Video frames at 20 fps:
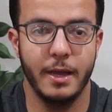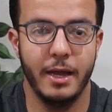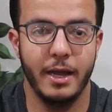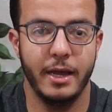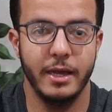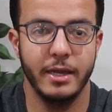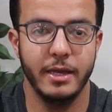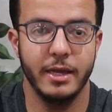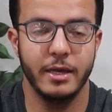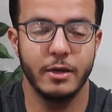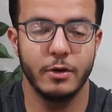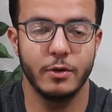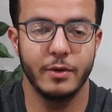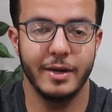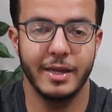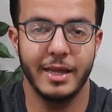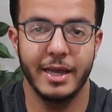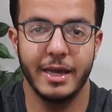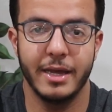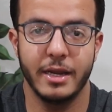I had
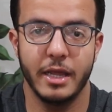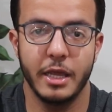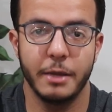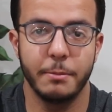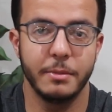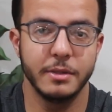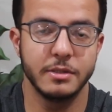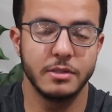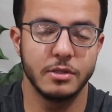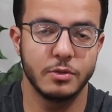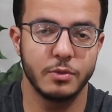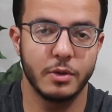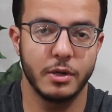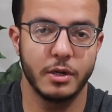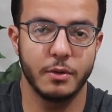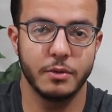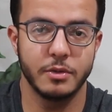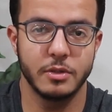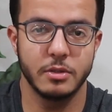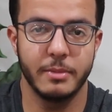already had a business
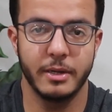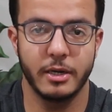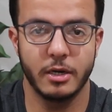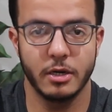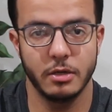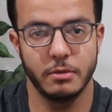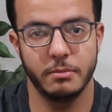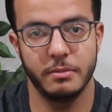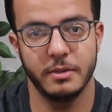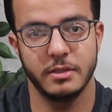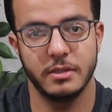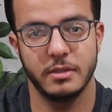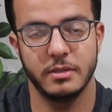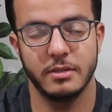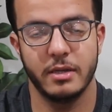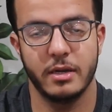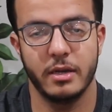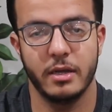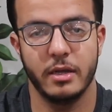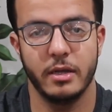running, which is my current business
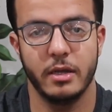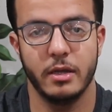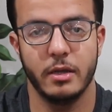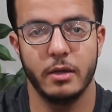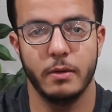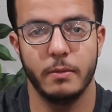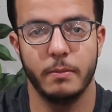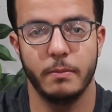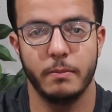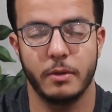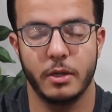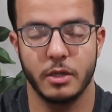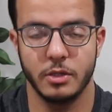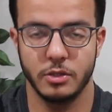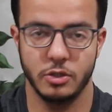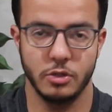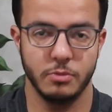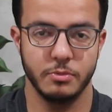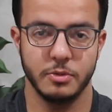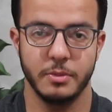that
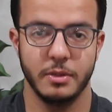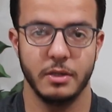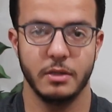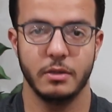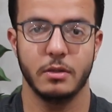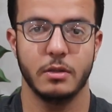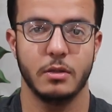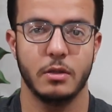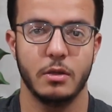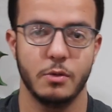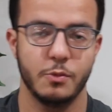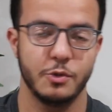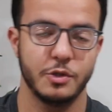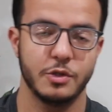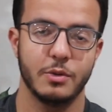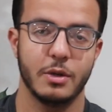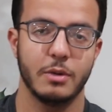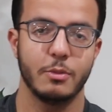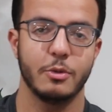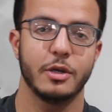consumes me, which
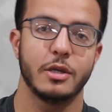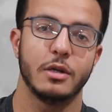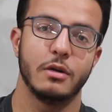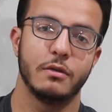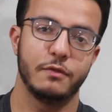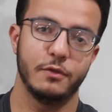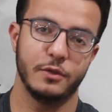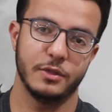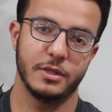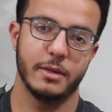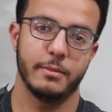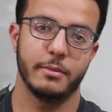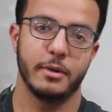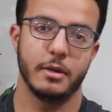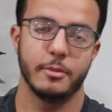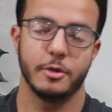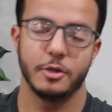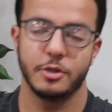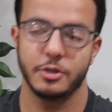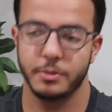is what I'm working on full time
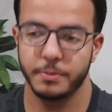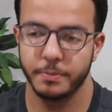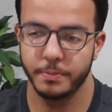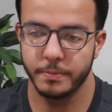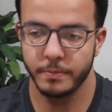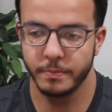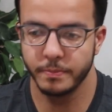pretty much.